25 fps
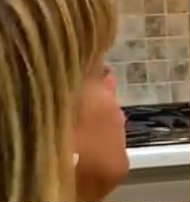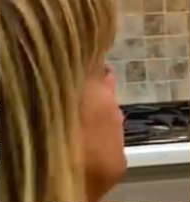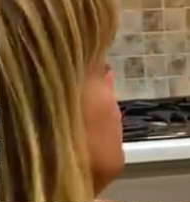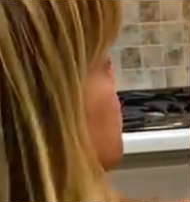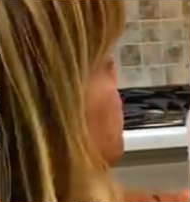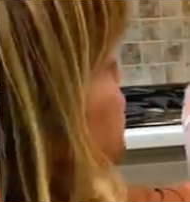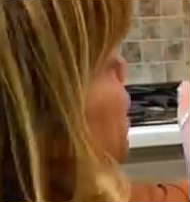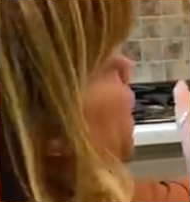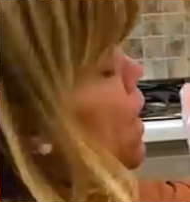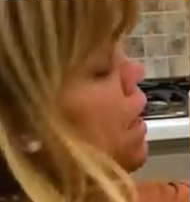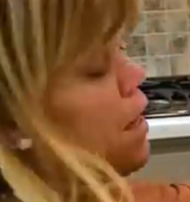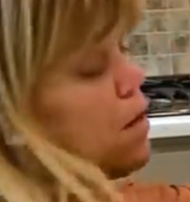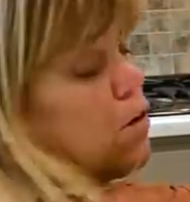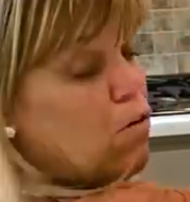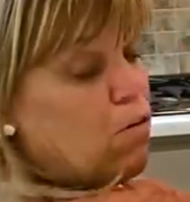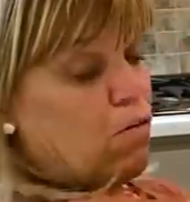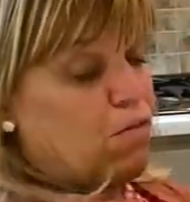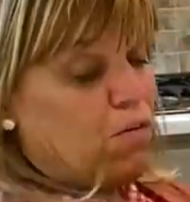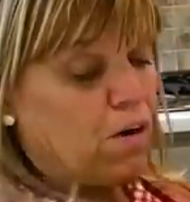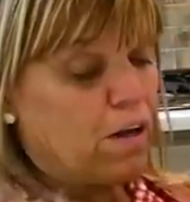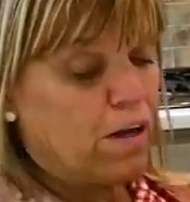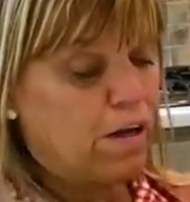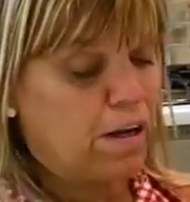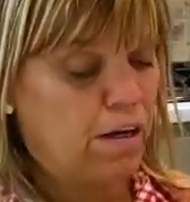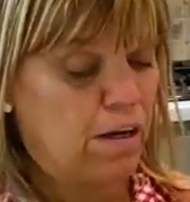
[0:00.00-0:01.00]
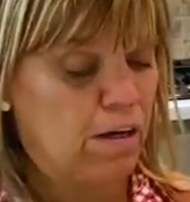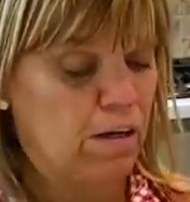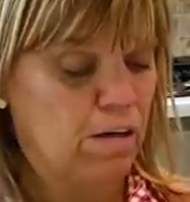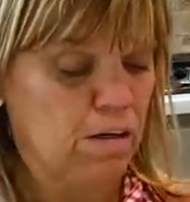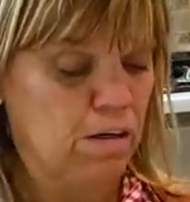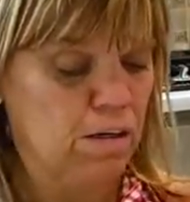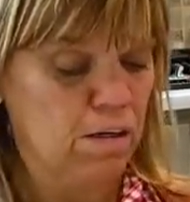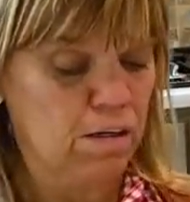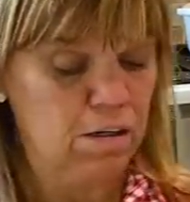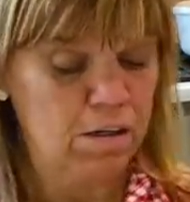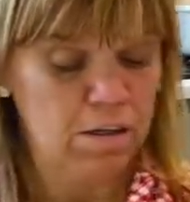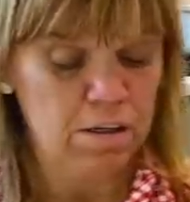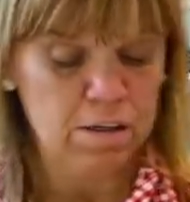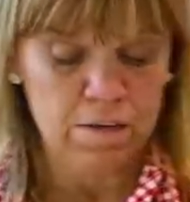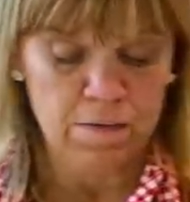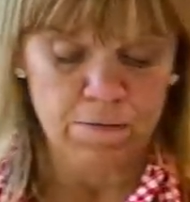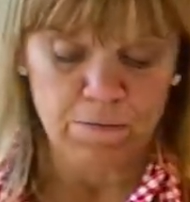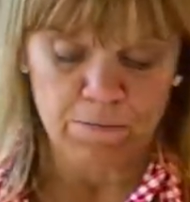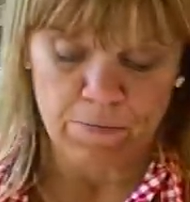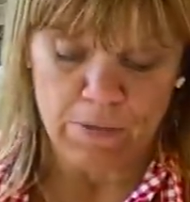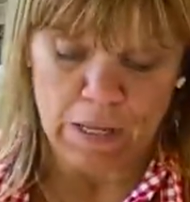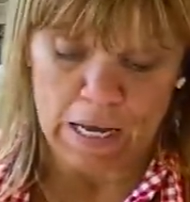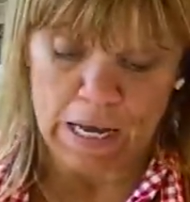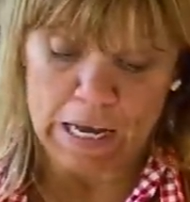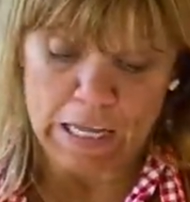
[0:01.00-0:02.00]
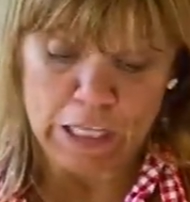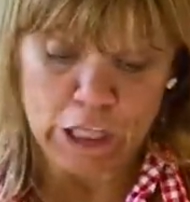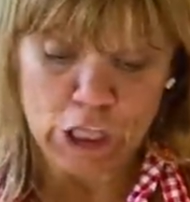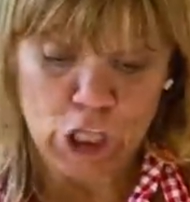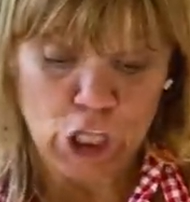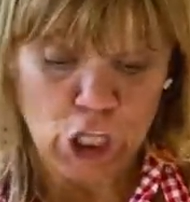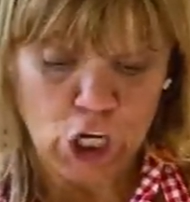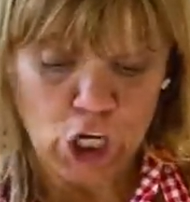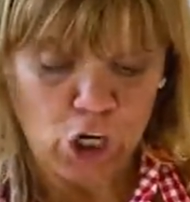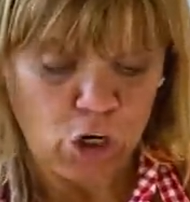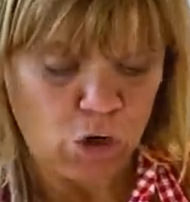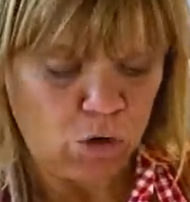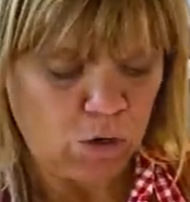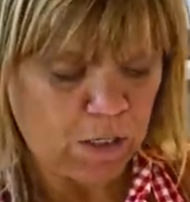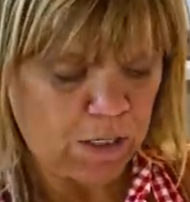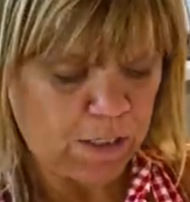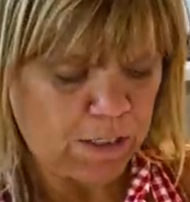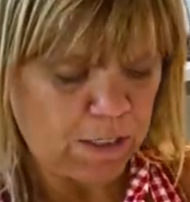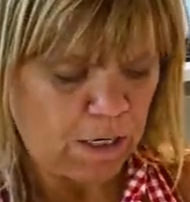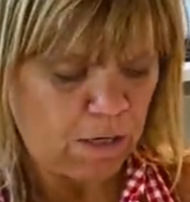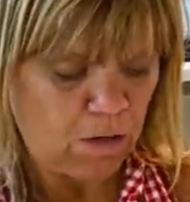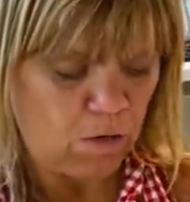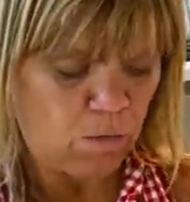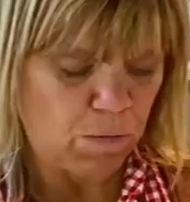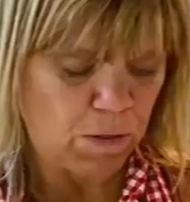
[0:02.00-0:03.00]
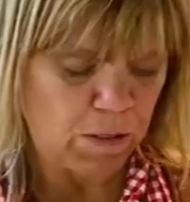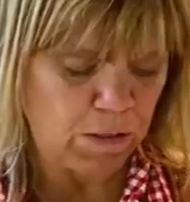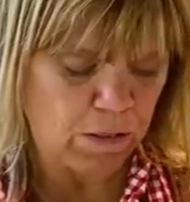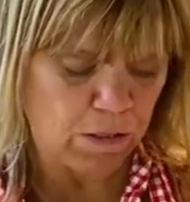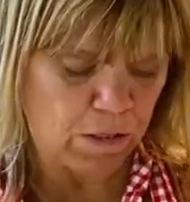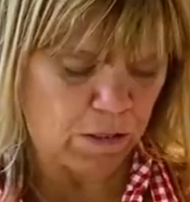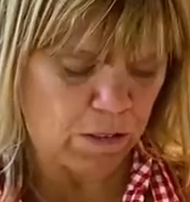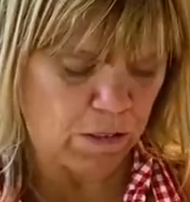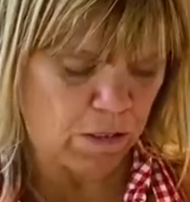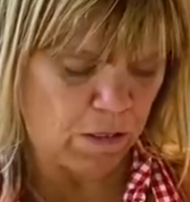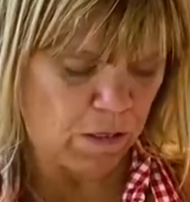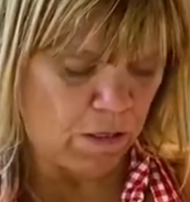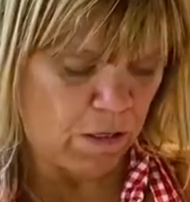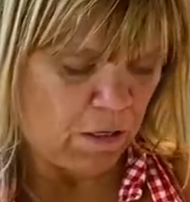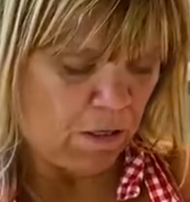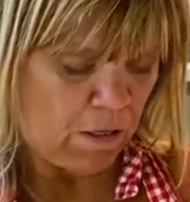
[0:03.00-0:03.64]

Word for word: on the pot over here on low because I don't want the